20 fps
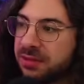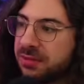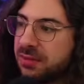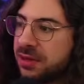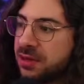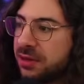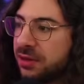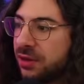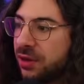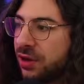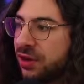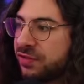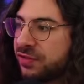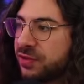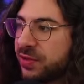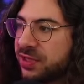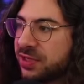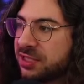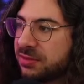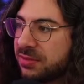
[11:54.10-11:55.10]
middle of
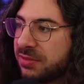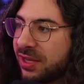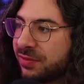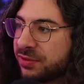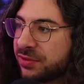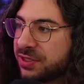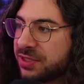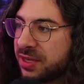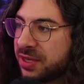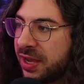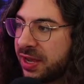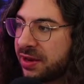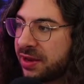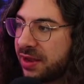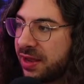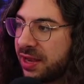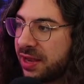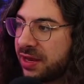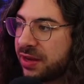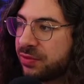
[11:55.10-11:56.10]
doing some level design,
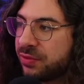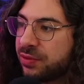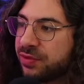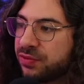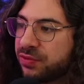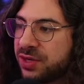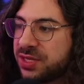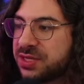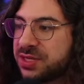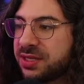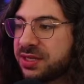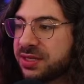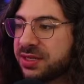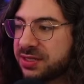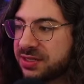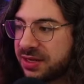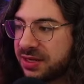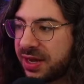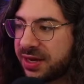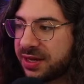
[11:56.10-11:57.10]
and we've recently
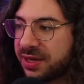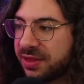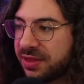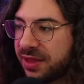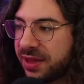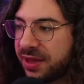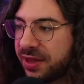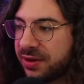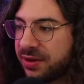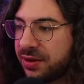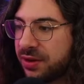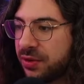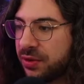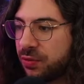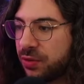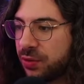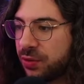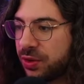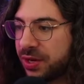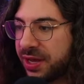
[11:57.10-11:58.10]
decided that
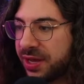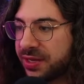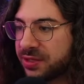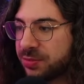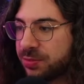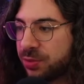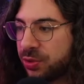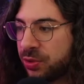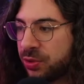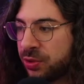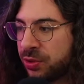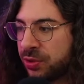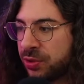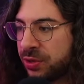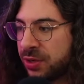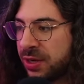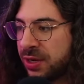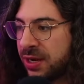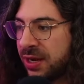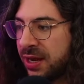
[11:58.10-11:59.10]
we want to explore